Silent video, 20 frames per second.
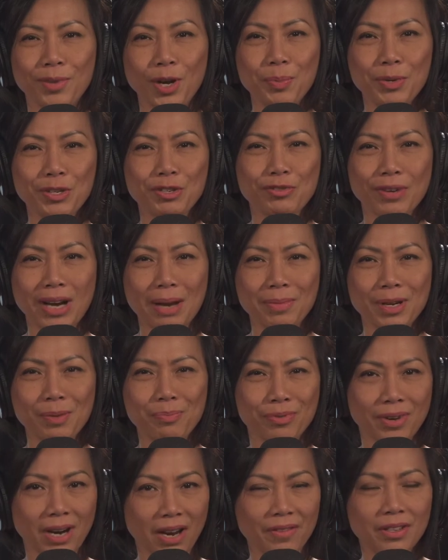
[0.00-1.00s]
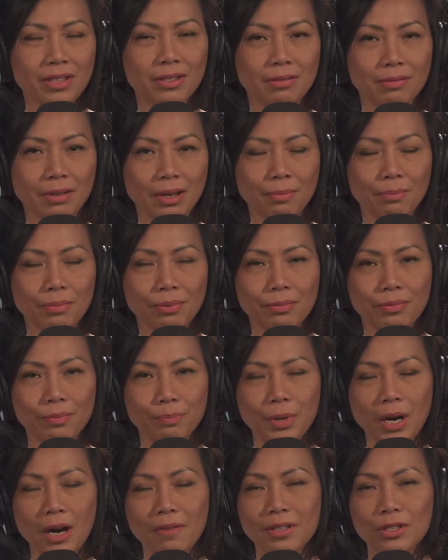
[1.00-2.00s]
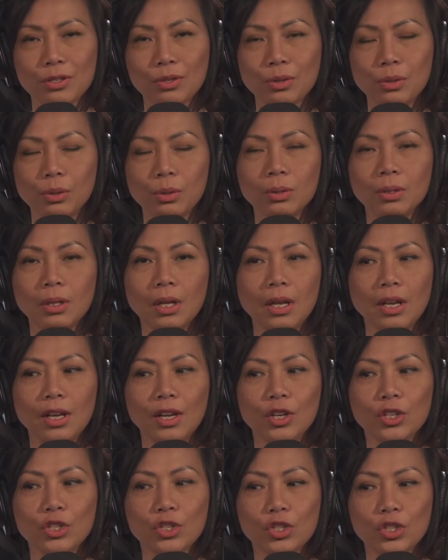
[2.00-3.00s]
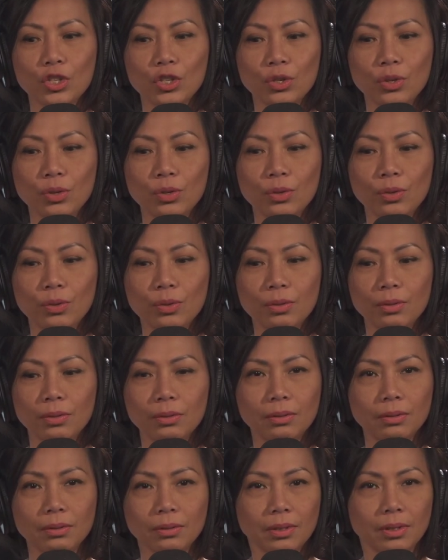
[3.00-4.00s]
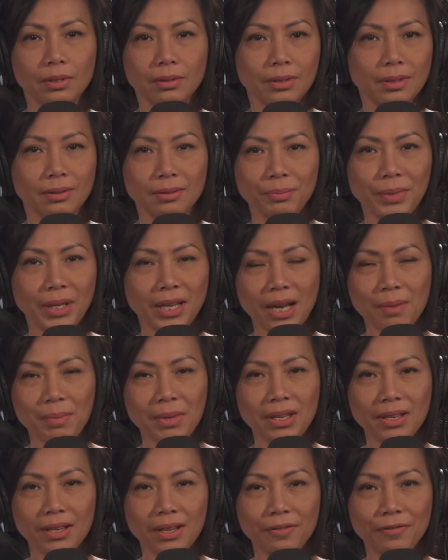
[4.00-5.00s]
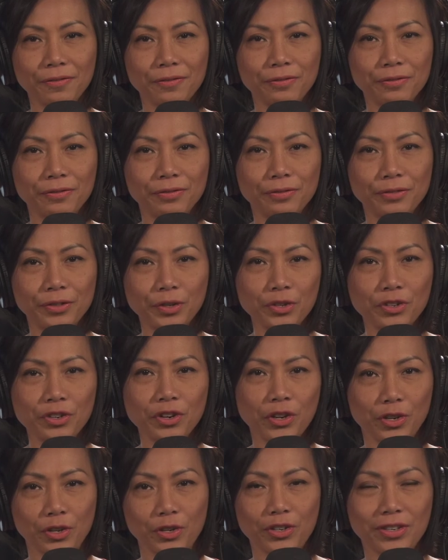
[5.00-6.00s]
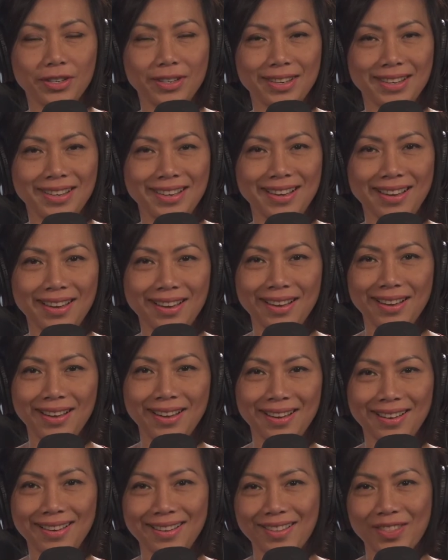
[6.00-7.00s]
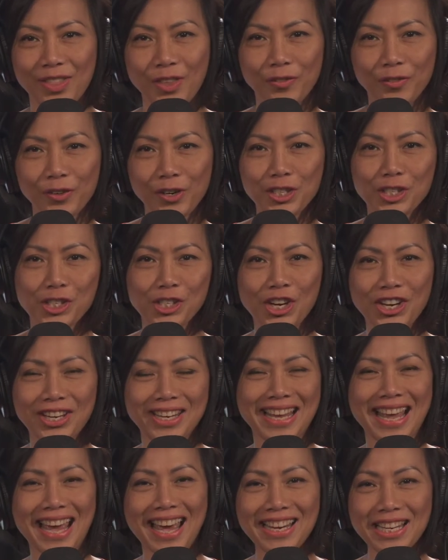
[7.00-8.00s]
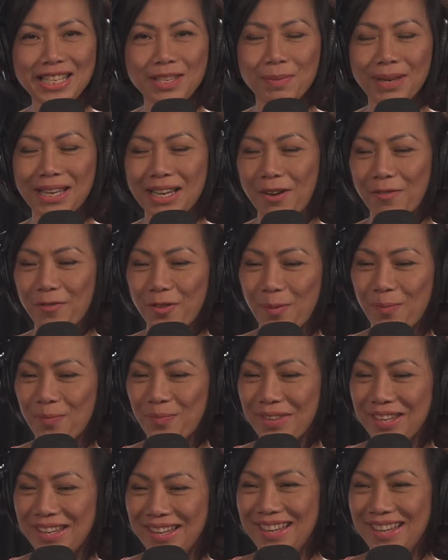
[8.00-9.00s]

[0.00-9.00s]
Melbourne Grammar, private school, to becoming a fruit nerd, the fruit journey. How did you become from,